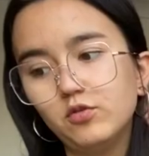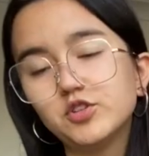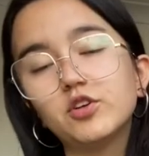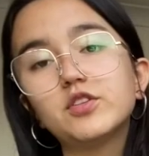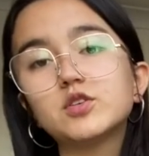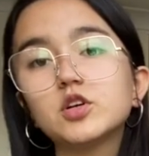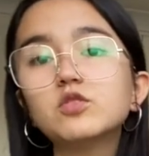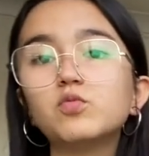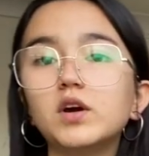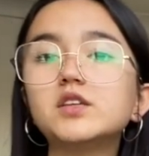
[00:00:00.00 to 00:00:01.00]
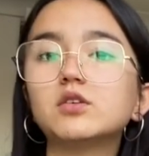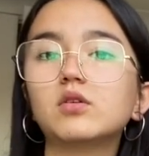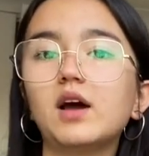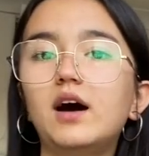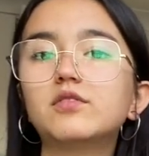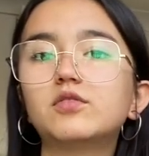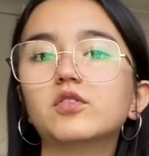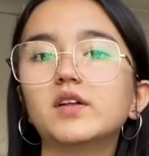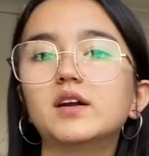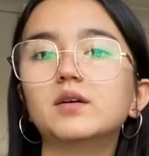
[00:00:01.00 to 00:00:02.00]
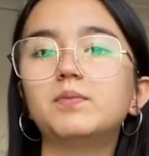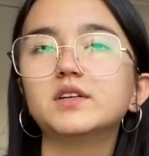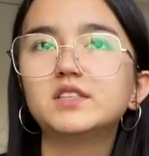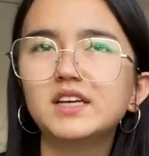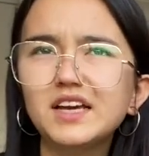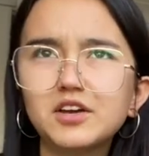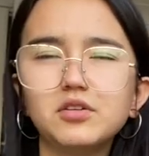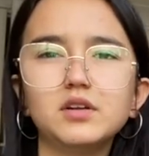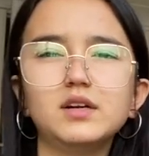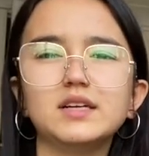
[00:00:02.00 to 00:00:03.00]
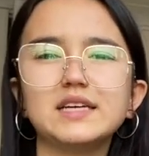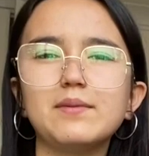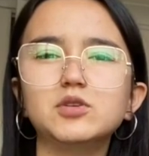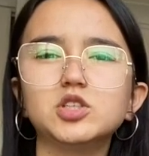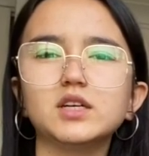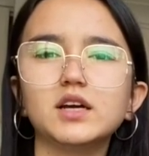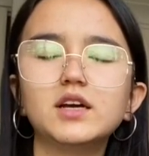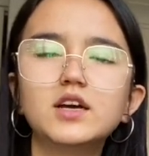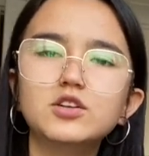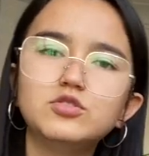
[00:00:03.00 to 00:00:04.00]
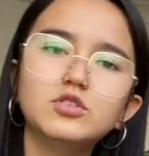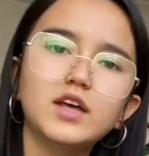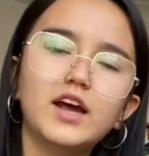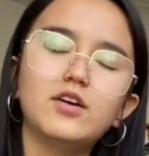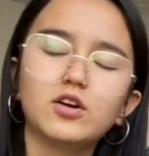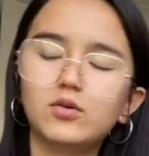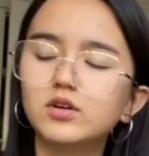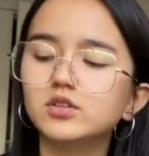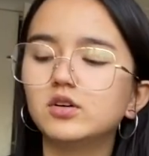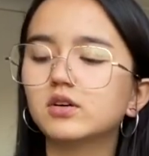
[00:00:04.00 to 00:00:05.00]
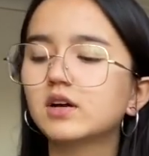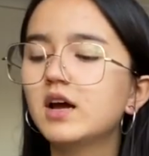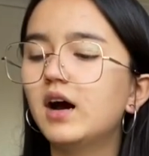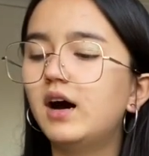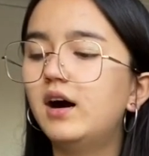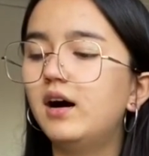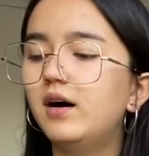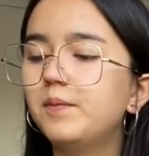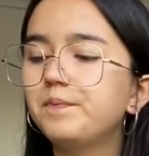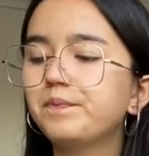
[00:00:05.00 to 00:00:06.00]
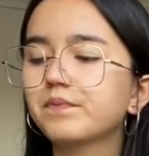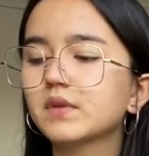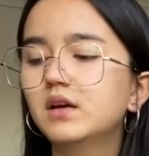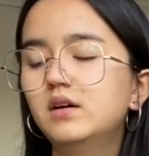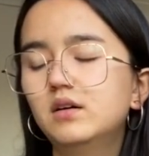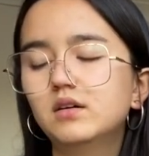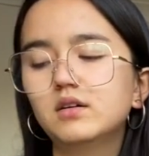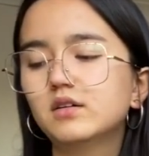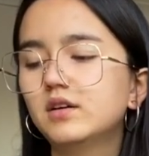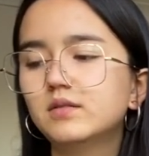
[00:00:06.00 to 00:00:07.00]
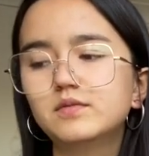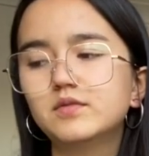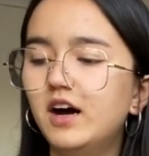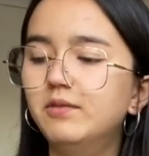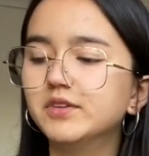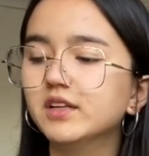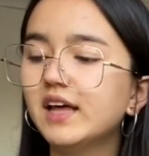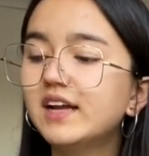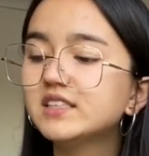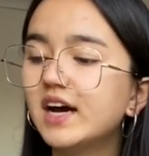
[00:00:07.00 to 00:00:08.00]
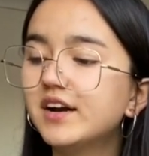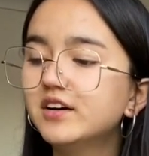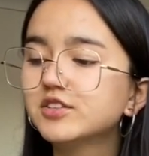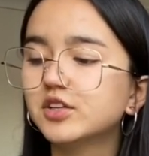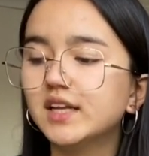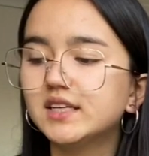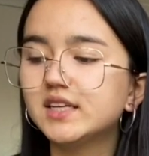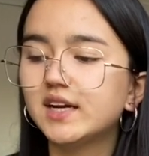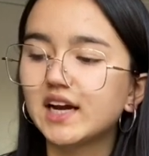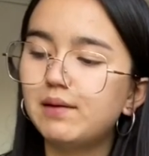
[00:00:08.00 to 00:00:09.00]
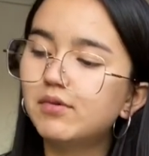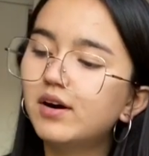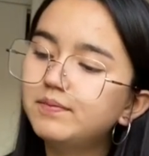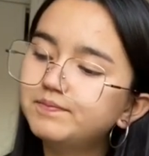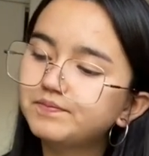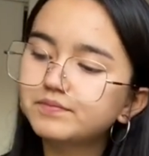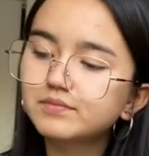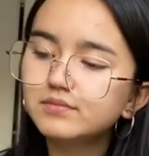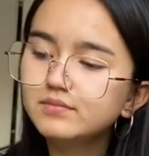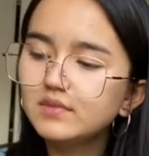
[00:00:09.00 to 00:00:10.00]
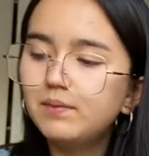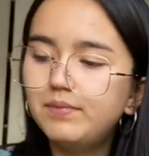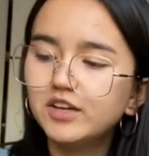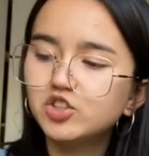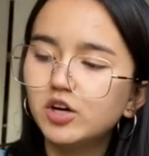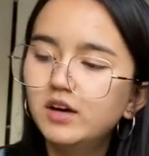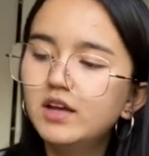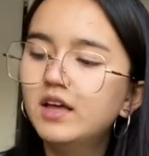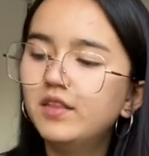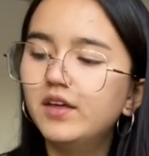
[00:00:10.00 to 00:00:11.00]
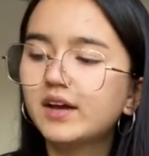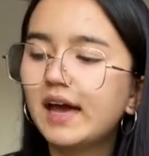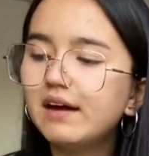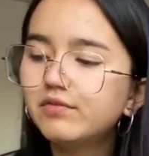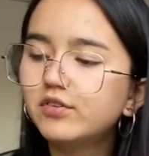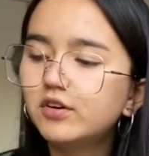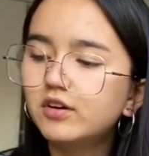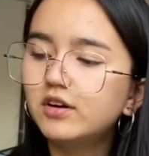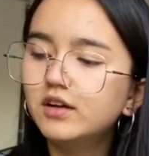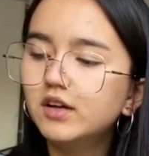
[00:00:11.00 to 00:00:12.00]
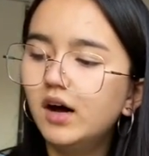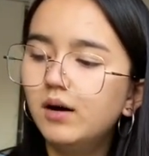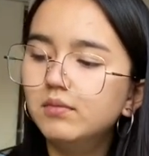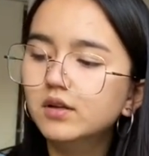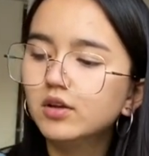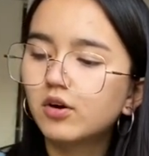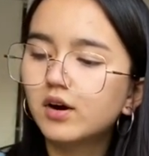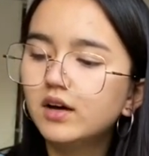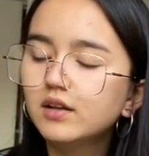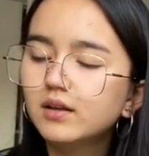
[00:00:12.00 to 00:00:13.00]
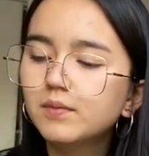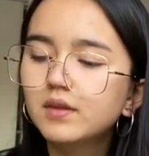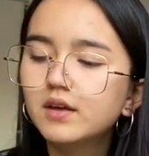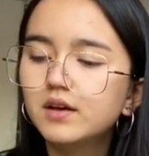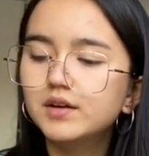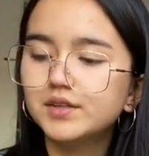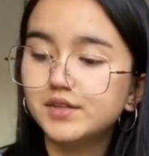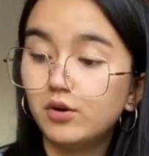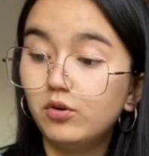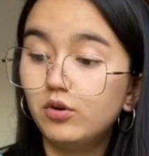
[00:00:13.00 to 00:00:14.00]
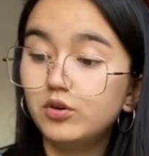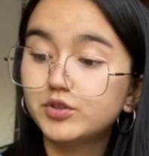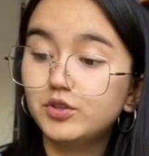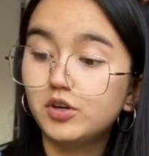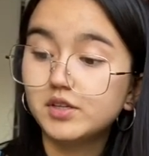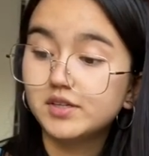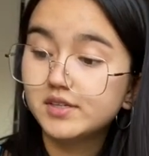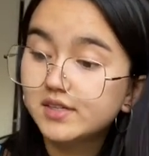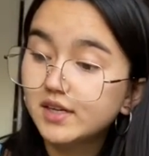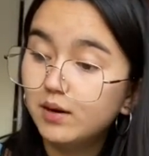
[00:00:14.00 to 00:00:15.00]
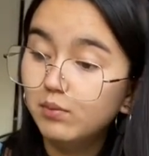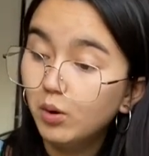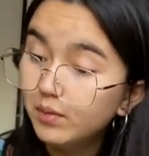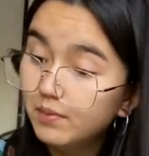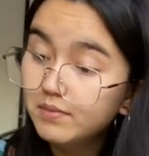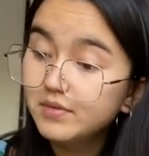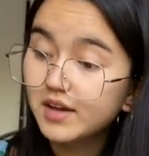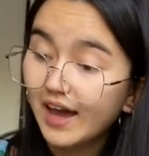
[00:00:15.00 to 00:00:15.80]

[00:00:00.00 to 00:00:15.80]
So there's certain weeds to look out for that are particularly damaging to the Hairy Quandong are the lantana, so Lantana camara, picture, the camphor laurel, this also known as the Cinnamomum